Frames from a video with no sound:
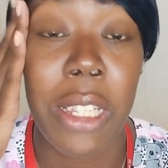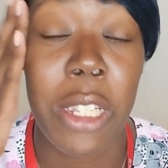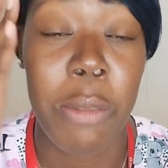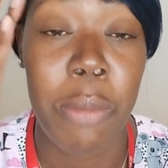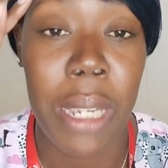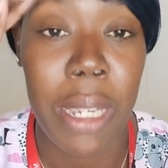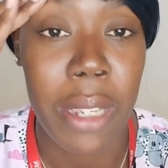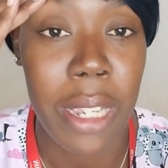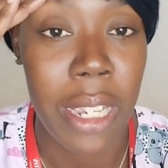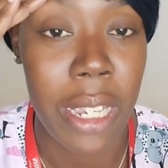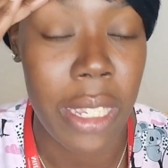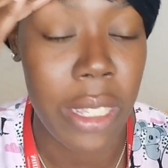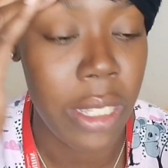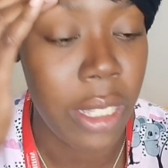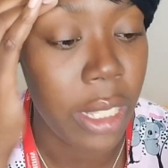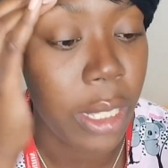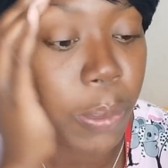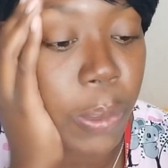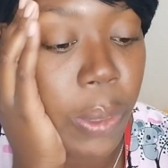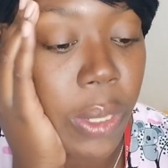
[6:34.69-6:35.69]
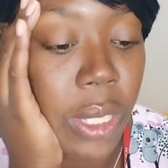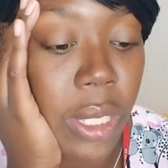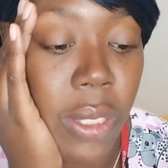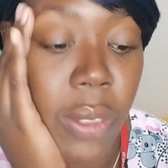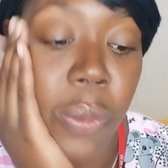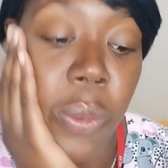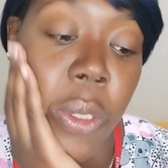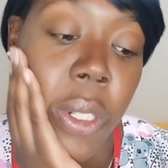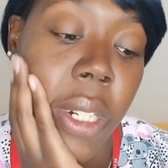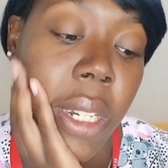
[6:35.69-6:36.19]
you may kiss this person's
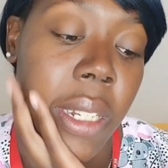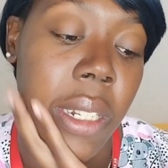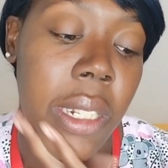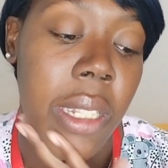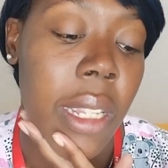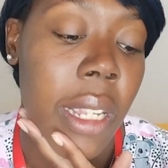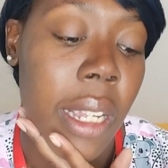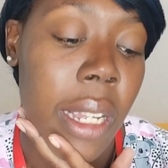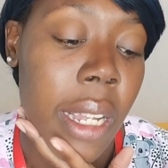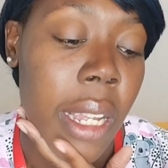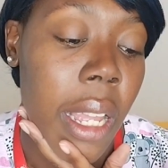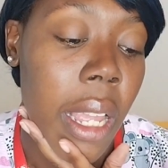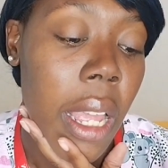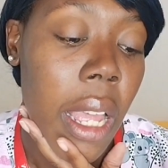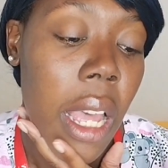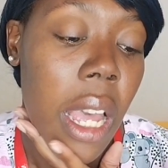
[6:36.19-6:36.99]
forehead a lot